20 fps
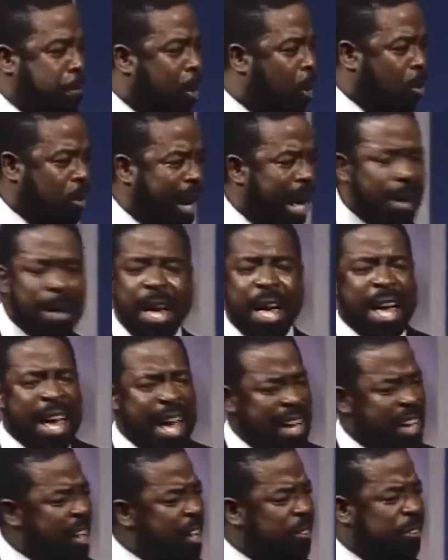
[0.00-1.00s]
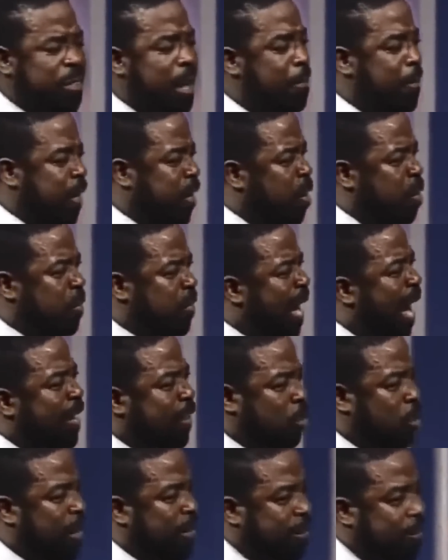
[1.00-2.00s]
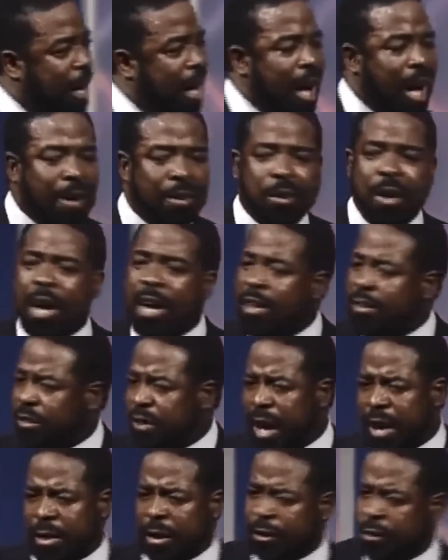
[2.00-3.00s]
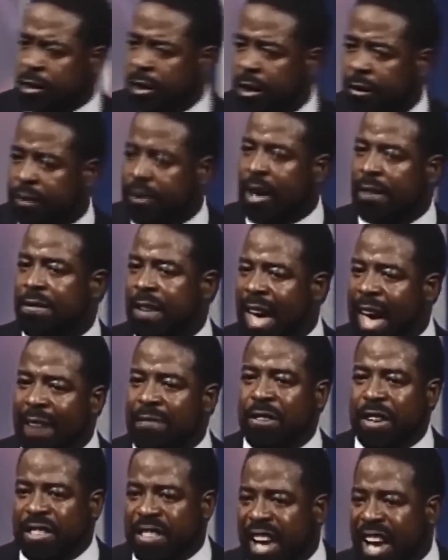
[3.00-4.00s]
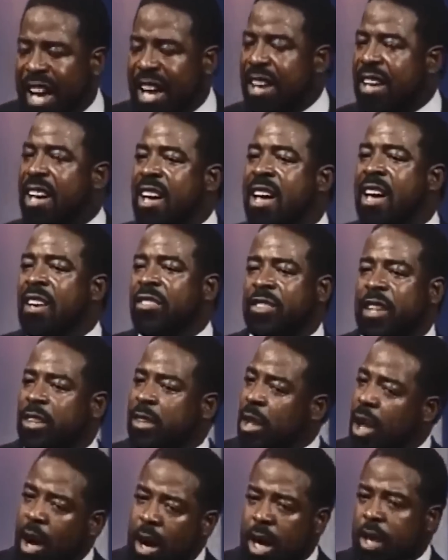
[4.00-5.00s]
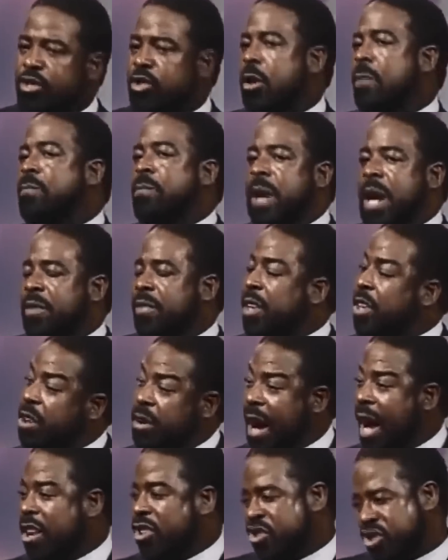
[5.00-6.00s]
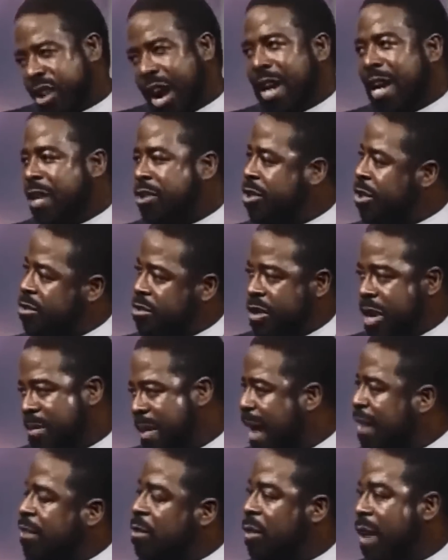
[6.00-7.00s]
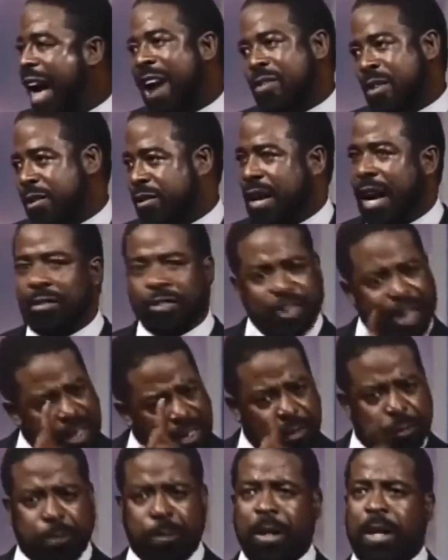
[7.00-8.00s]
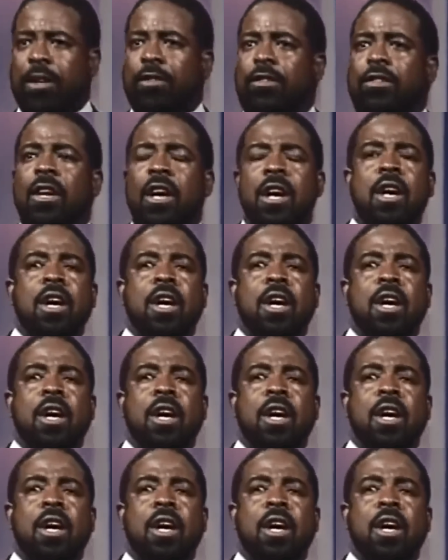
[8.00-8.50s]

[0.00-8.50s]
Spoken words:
program. And here's something you've got to resolve. Say this to yourself every day. See, as long as you're breathing, you got a shot at your dream. That's the way I resolve. Say this, please.